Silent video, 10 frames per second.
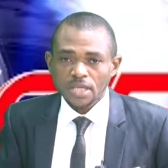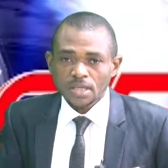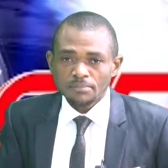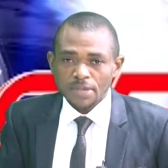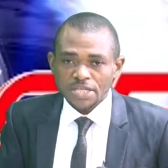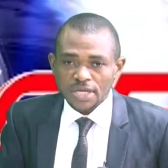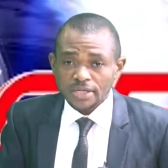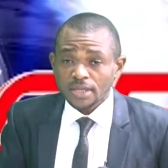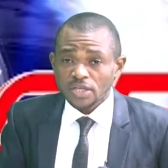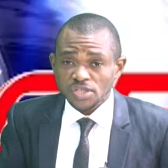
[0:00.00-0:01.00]
met at the
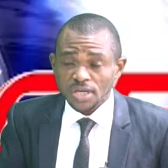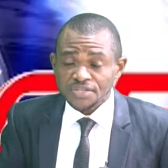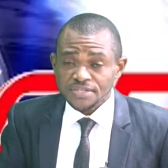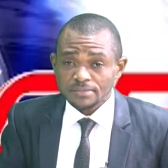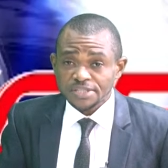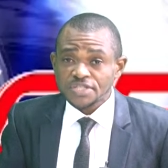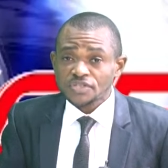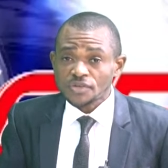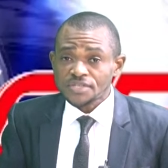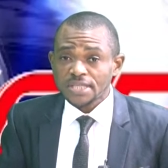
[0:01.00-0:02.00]
National Assembly
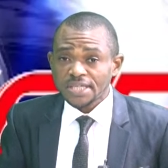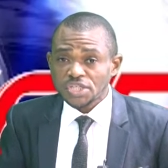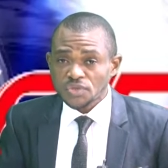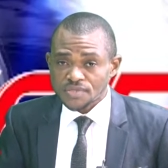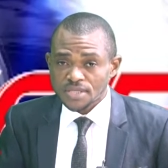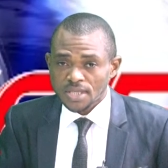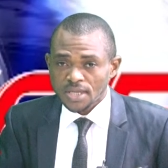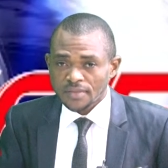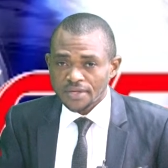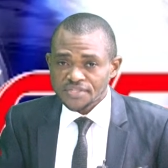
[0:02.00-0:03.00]
discussing issues
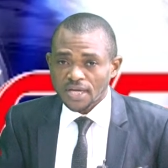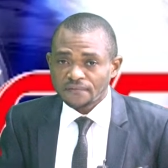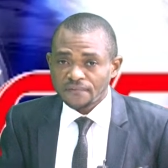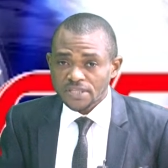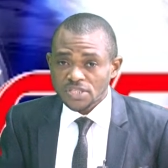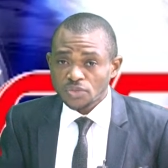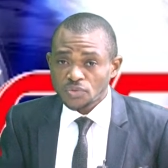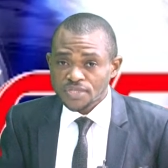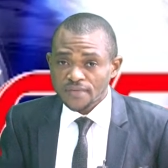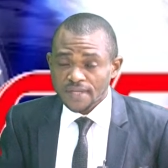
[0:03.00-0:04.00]
that is affecting
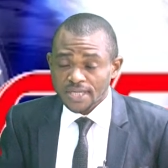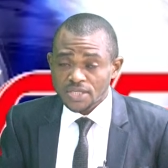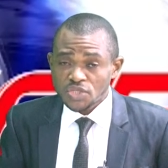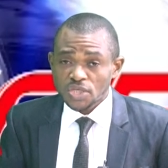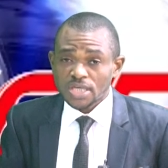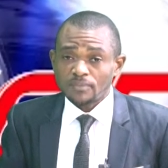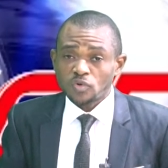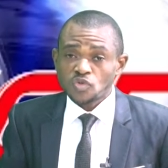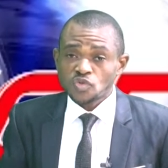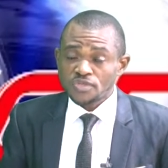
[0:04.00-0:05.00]
youths in the country.
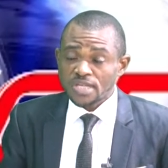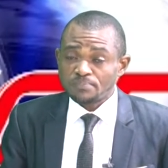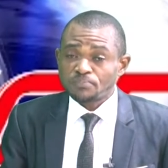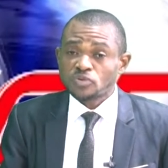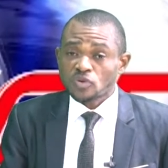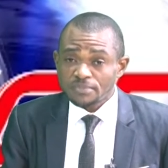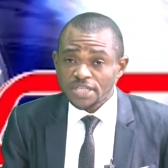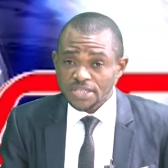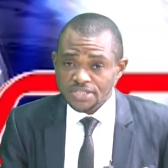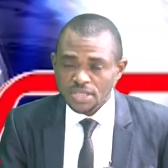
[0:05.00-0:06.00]
Cameroon today.
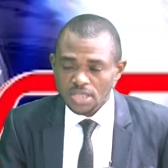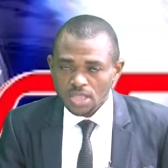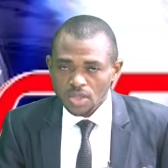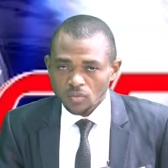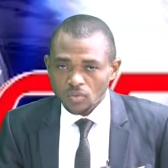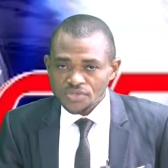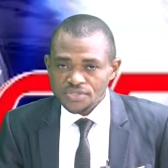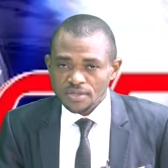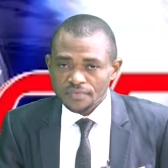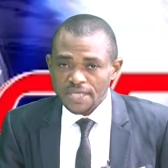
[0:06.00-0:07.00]
Prominent
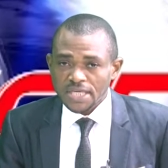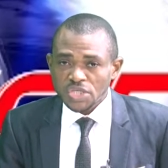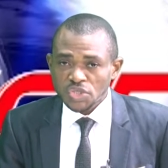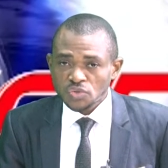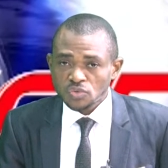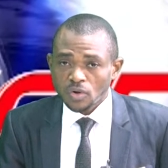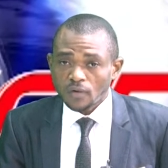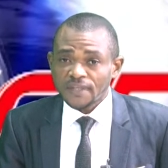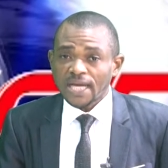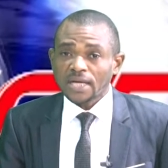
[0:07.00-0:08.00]
was the issue
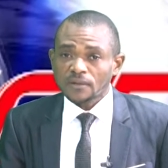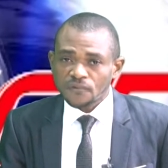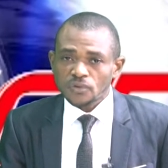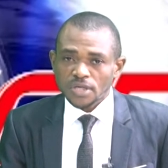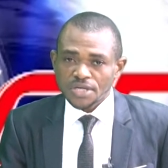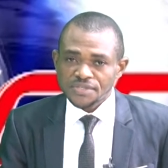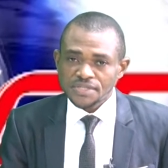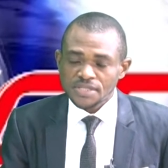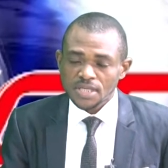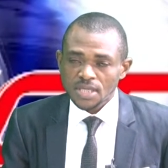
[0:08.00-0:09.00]
of the Anglophone
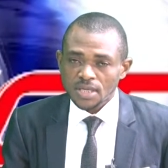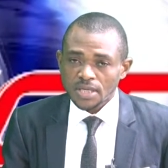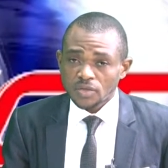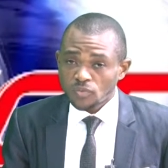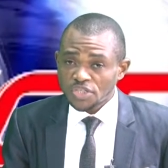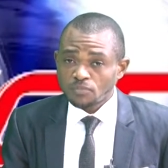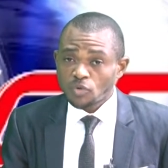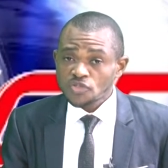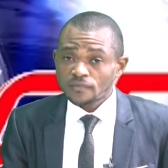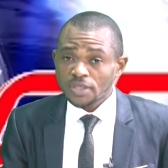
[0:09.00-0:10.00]
crisis, in which
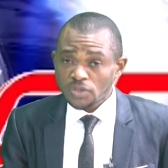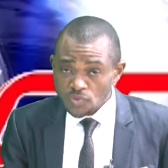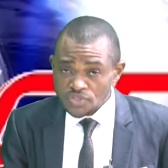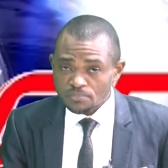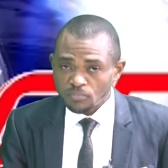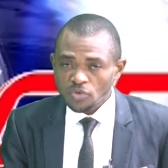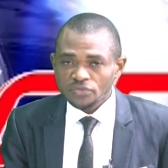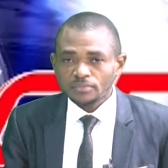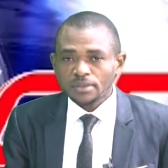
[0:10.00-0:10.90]
most of the youths, both from the